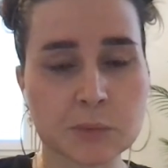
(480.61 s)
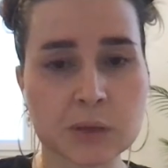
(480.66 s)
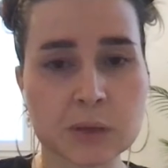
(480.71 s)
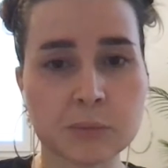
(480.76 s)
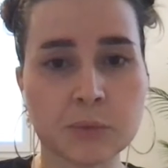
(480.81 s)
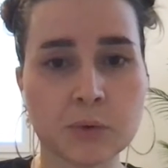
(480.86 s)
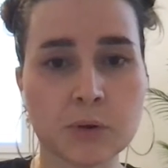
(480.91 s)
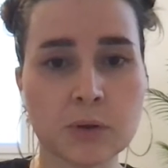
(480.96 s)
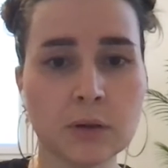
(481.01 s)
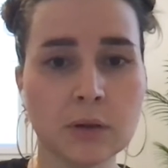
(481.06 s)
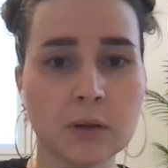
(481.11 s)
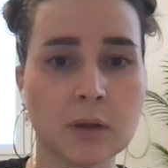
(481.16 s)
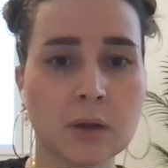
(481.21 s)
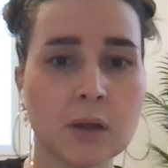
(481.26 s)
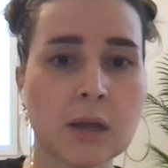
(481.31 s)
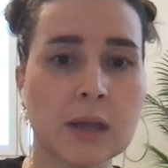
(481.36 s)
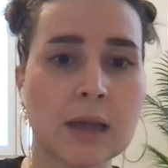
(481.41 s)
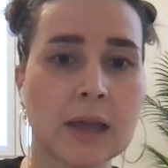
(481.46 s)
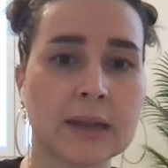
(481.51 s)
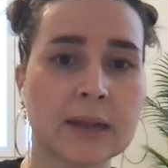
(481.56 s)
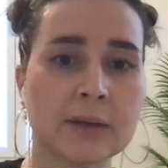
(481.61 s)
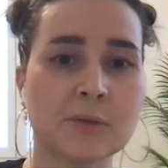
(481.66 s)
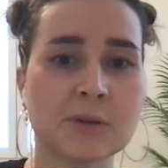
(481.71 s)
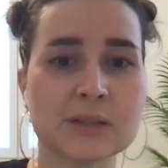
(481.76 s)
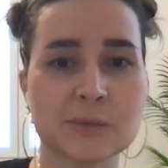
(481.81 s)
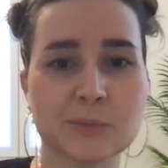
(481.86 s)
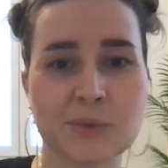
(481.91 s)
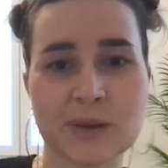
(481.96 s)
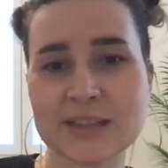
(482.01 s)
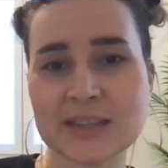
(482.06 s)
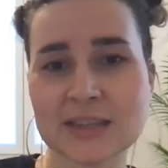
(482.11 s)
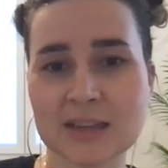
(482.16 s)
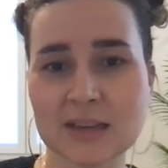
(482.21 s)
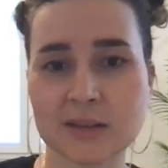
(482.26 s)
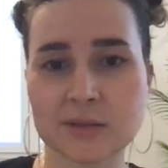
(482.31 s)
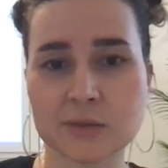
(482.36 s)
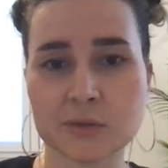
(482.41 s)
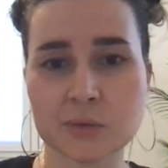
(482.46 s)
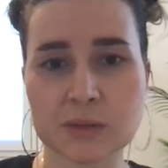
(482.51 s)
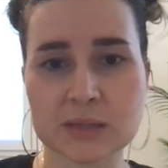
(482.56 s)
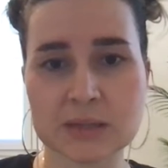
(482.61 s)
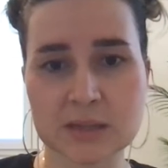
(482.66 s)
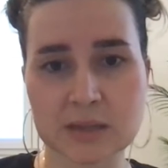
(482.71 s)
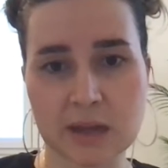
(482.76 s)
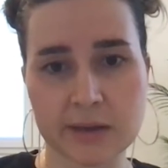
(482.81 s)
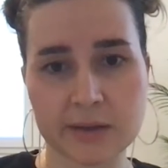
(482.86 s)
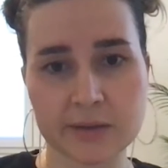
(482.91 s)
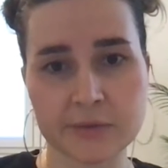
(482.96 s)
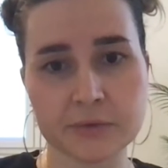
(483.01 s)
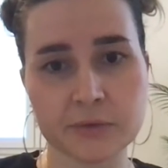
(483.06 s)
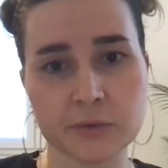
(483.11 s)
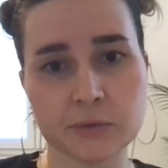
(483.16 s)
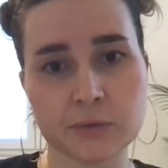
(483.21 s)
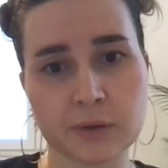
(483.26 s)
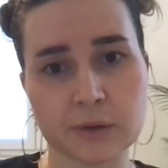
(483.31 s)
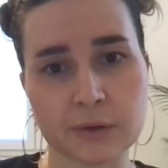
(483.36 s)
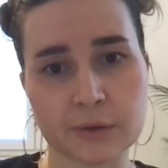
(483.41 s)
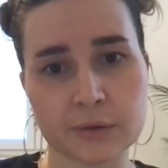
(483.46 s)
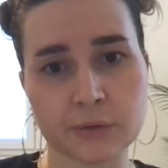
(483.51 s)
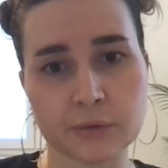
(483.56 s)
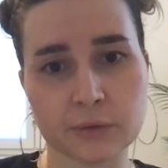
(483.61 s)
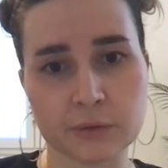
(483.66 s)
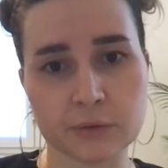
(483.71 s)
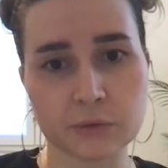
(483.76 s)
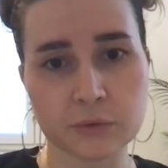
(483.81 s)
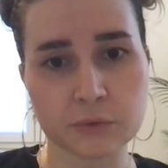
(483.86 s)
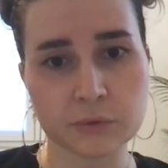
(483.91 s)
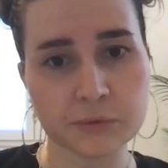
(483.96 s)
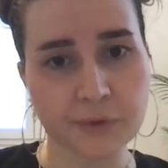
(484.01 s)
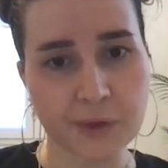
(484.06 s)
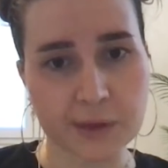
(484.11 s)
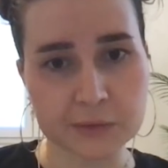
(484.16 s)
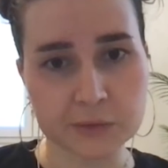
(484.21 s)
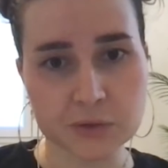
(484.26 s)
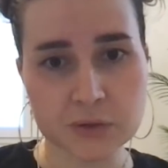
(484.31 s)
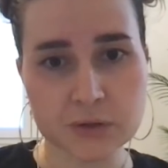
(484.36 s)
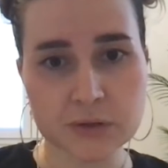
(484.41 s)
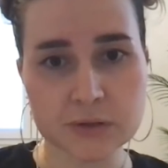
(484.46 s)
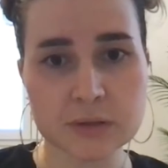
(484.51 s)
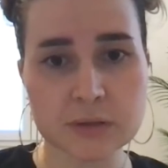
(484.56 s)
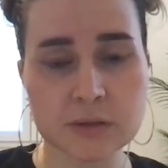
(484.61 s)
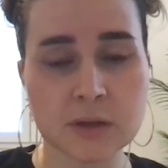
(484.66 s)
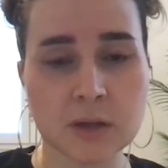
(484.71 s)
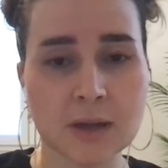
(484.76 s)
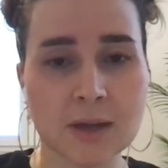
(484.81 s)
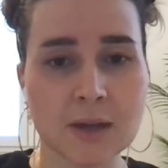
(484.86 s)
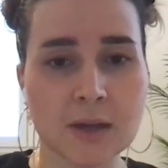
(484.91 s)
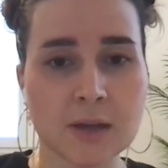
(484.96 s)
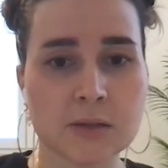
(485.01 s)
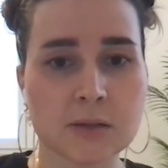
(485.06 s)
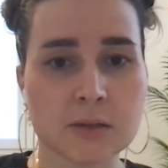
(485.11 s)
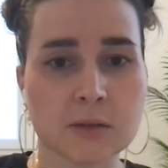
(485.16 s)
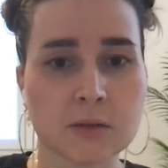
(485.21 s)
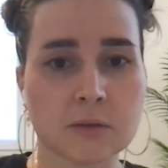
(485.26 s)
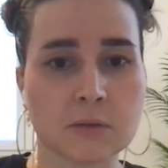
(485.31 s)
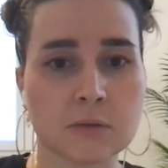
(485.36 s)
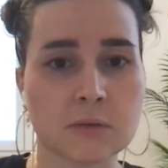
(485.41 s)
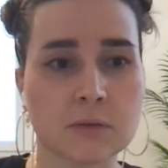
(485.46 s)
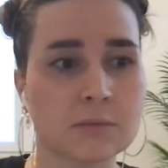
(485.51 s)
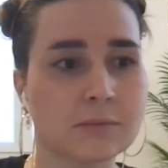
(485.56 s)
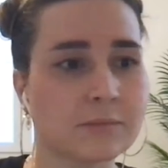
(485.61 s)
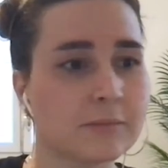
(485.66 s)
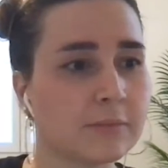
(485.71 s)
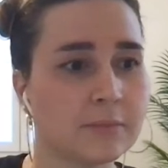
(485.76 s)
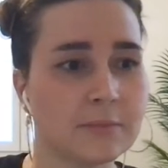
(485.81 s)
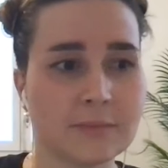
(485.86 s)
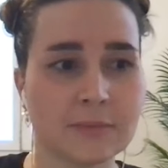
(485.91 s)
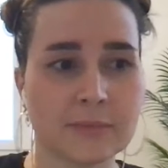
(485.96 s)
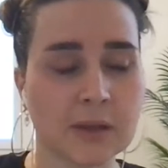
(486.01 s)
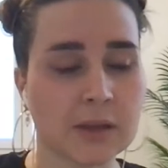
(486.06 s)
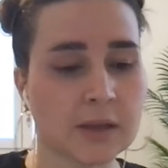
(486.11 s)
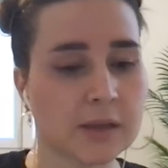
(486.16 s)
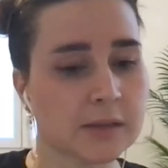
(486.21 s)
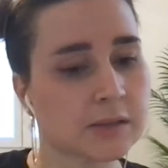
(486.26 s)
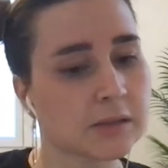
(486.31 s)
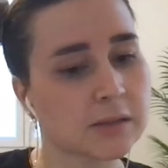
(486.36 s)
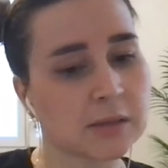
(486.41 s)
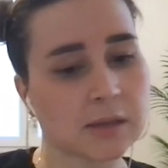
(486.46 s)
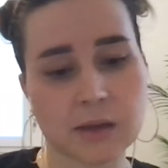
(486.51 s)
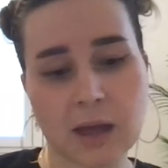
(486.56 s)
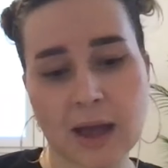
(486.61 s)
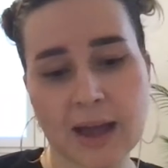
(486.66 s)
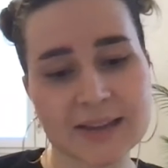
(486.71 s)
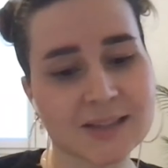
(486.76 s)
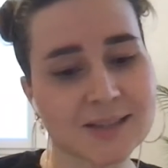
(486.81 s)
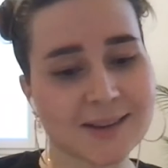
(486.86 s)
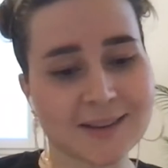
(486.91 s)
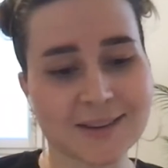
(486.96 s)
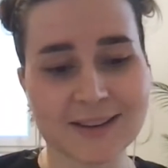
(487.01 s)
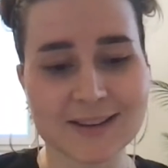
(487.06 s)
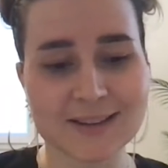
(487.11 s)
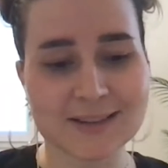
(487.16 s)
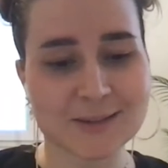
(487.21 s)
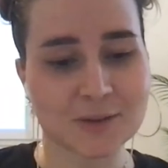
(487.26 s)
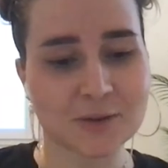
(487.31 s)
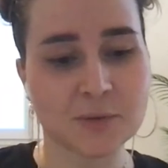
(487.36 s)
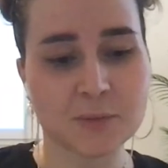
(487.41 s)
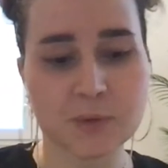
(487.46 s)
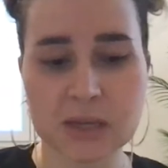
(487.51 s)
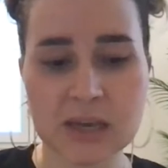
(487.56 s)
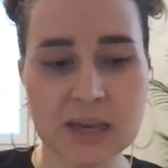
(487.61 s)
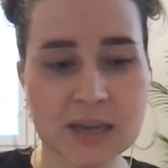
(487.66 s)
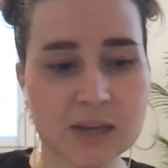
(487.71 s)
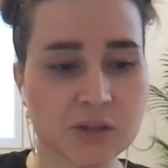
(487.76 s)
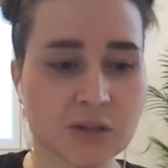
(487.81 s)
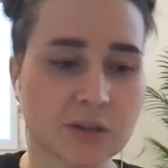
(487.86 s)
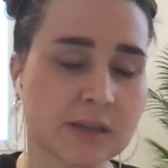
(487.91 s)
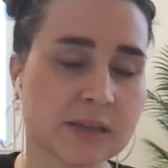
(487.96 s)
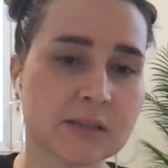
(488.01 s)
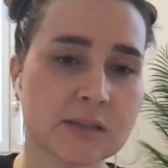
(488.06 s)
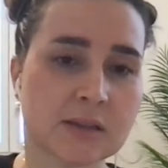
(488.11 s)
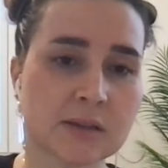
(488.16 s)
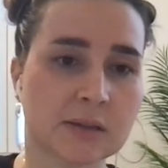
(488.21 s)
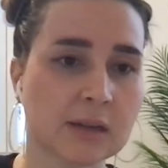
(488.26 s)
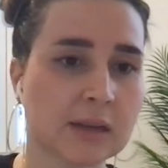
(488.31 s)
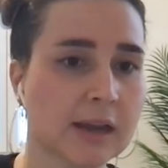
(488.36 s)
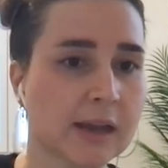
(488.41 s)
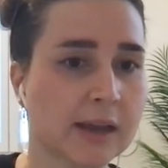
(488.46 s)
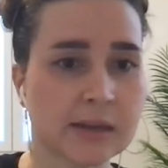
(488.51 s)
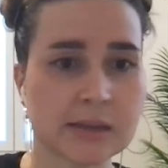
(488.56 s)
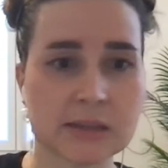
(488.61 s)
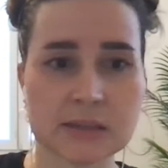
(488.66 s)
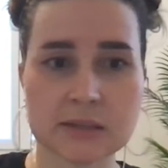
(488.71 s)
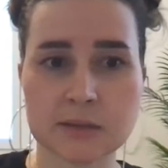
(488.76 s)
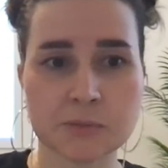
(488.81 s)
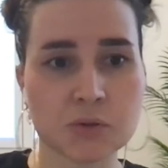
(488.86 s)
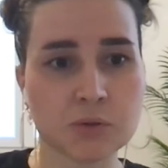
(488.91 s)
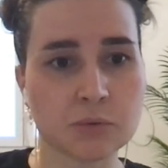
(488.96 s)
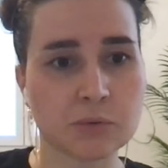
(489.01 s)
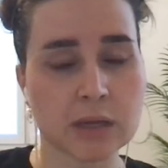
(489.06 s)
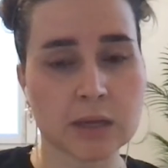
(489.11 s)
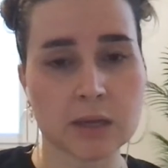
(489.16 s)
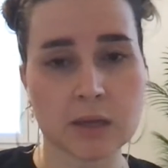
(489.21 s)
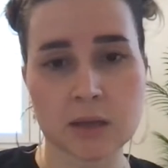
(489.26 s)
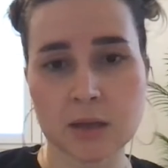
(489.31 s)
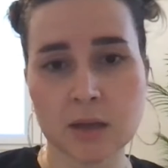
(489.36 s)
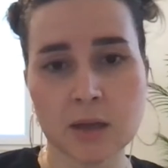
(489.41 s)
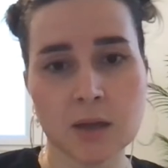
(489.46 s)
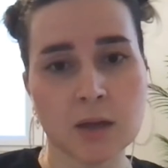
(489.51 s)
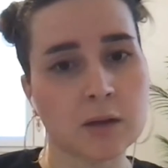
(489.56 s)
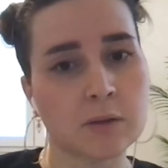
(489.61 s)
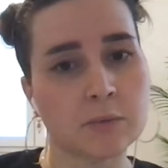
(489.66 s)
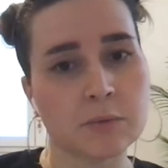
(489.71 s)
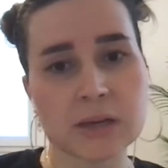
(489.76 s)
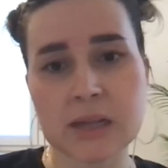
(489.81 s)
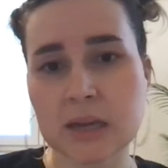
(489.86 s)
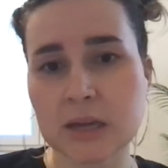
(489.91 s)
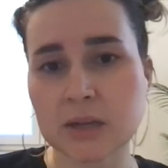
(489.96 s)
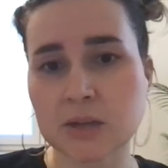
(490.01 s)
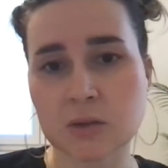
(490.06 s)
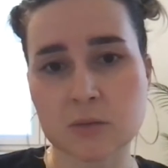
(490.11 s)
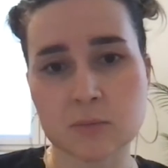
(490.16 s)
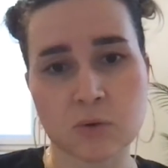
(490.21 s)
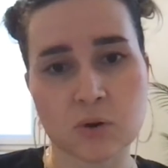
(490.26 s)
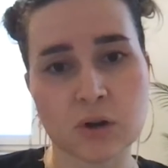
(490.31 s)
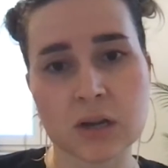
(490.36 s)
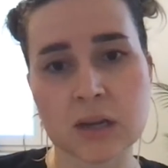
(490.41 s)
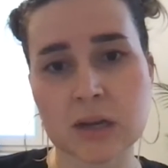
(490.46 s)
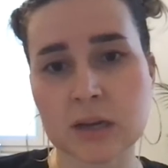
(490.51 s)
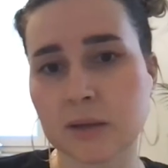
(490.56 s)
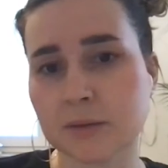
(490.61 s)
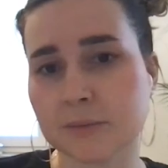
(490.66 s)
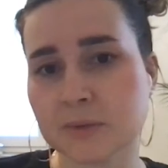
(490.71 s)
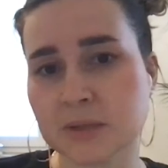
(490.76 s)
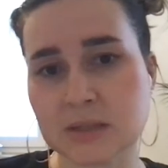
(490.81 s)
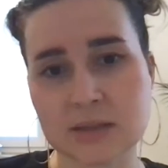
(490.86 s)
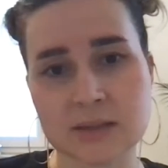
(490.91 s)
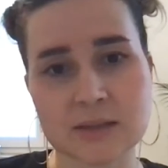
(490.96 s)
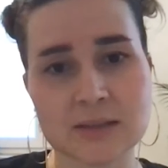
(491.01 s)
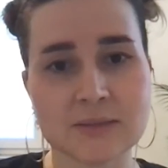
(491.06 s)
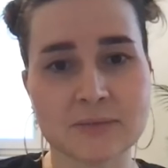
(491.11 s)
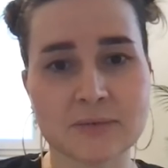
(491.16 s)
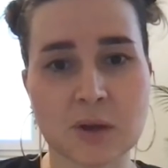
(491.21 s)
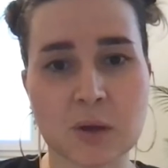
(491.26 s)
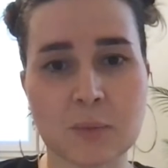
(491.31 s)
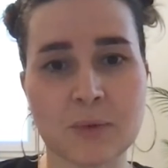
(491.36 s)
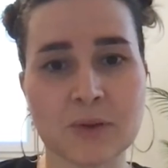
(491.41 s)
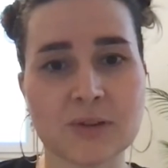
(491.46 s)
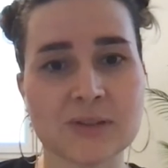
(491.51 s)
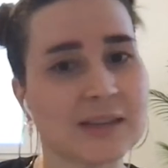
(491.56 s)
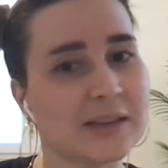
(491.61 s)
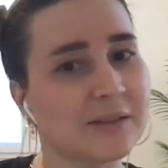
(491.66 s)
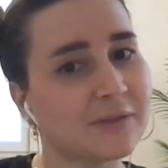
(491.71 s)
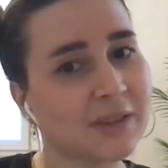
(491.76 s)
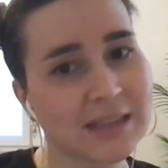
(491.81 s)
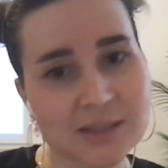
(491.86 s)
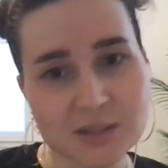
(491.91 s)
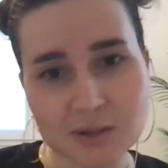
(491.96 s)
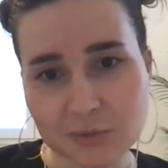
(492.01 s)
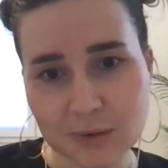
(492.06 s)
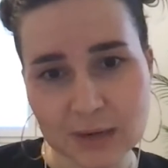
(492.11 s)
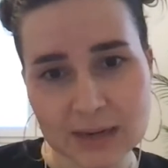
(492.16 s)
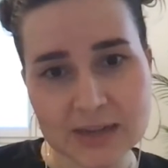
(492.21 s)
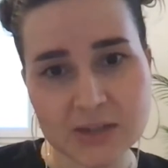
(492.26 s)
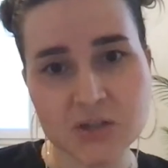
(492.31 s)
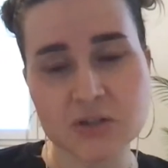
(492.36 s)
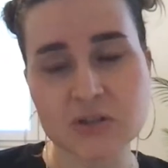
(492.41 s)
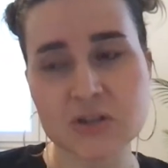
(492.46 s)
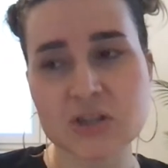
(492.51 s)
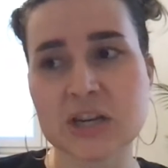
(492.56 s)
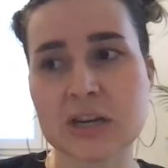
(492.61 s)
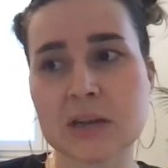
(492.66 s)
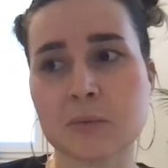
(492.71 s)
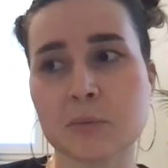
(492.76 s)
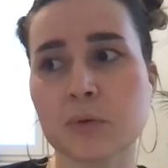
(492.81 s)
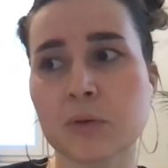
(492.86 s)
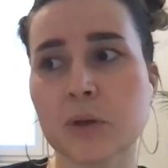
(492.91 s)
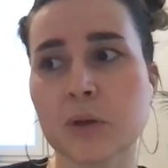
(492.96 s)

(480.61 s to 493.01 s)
people. And I was basically the Swiss knife to the two founders. So I started as a communication intern, and I ended up doing communication, marketing, business development, investor relationship,